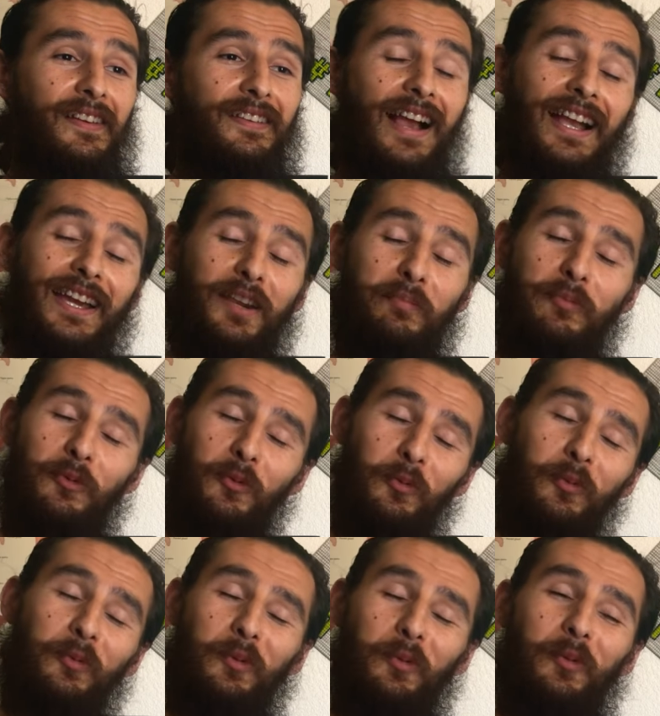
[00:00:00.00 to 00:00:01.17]
I
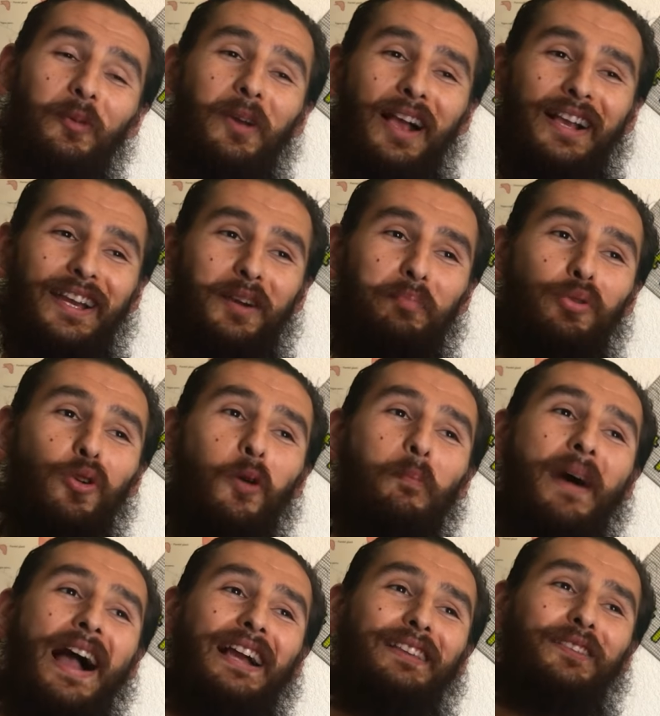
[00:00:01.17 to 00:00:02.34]
gotta pull
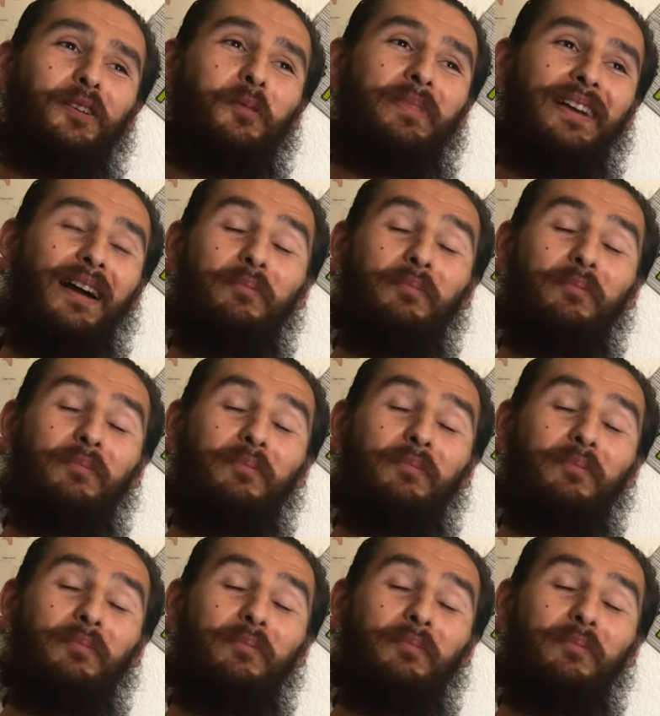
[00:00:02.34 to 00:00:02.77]
back a little bit.